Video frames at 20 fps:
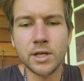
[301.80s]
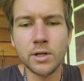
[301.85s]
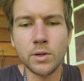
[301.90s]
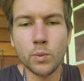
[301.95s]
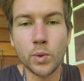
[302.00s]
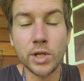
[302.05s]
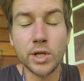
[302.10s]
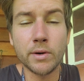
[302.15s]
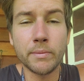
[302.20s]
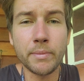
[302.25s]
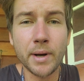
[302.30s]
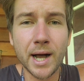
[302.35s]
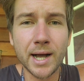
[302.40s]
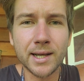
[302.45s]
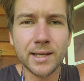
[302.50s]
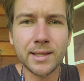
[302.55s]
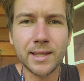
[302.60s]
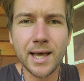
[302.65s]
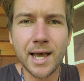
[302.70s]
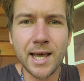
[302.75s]
it when you're
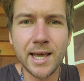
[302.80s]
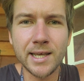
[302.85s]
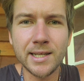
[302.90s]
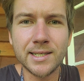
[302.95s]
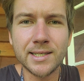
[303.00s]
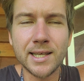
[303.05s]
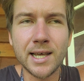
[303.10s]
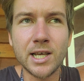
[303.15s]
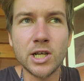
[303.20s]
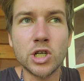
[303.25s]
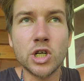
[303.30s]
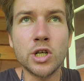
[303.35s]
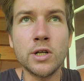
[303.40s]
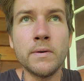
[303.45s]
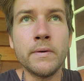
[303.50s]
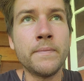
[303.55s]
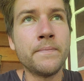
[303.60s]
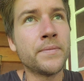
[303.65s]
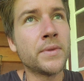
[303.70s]
back at the aid station.